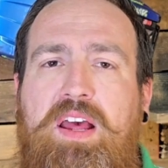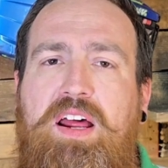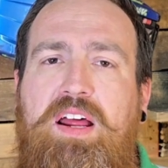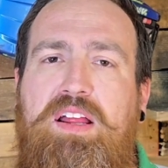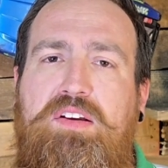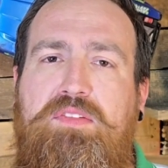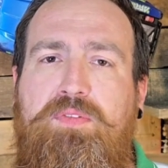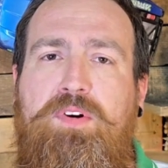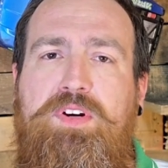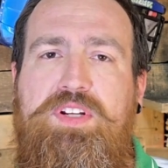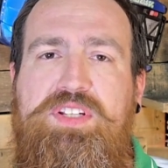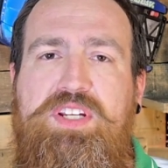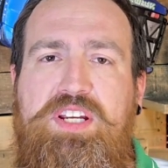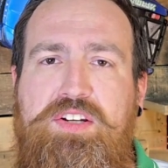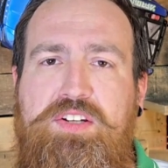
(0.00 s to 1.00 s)
I look forward to
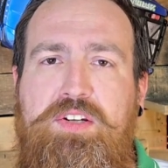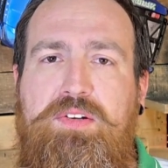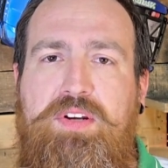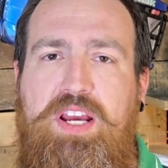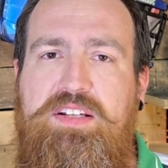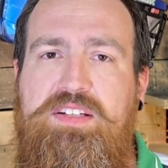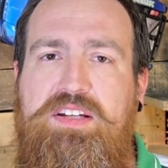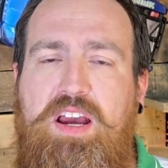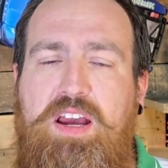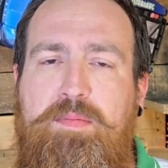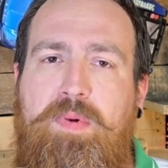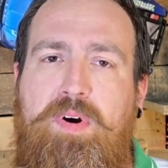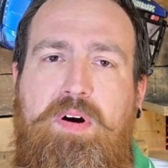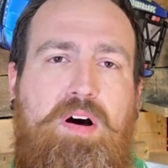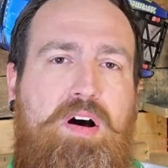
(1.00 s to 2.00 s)
seeing you next
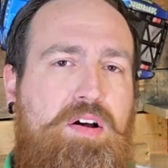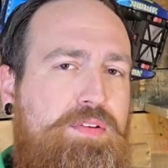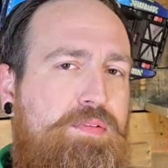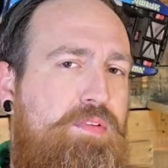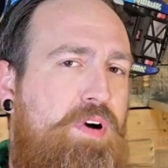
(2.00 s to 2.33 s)
time on the